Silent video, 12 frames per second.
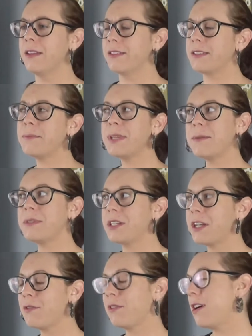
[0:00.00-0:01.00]
Sometimes
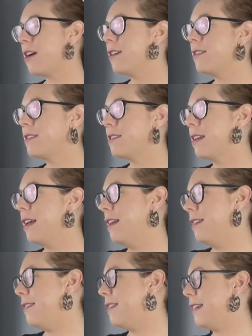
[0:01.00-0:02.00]
I'll get cards
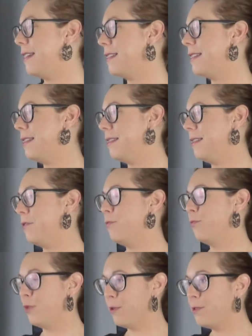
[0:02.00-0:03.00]
and things in
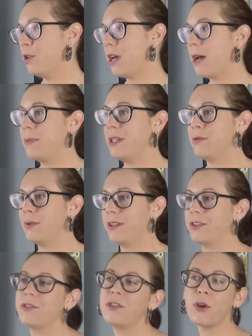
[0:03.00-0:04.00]
review copies
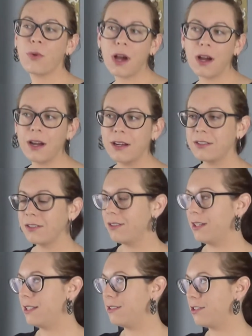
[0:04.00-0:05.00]
where there's no art,
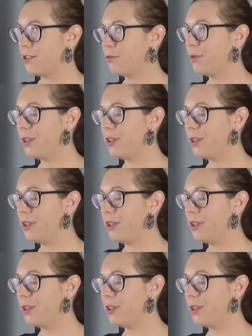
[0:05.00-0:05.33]
or it's just